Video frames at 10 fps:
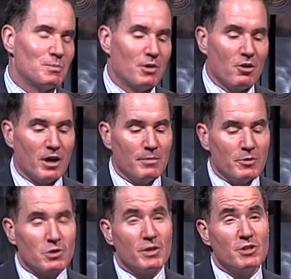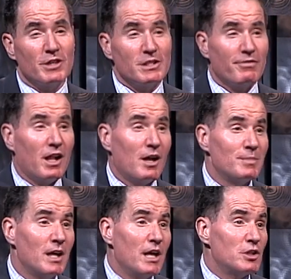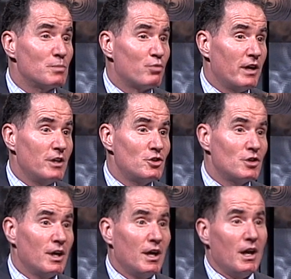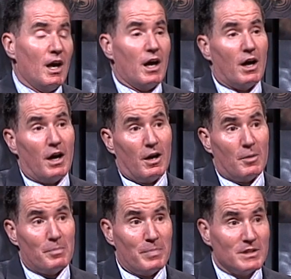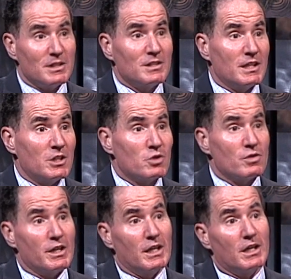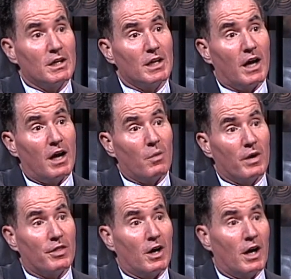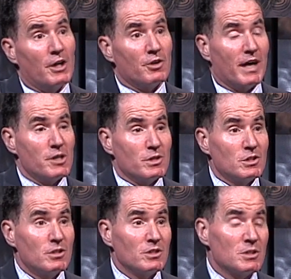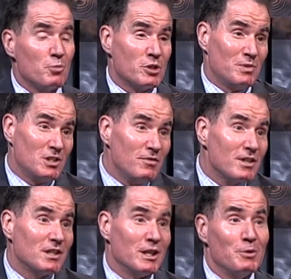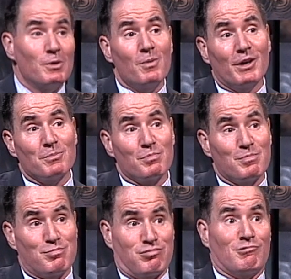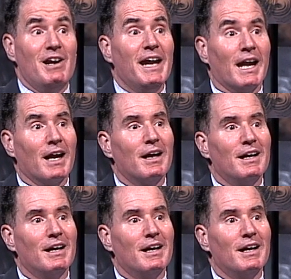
Program. It was originally developed to bridge uh, business industry uh, with our undergraduate students. More specifically, we want to bring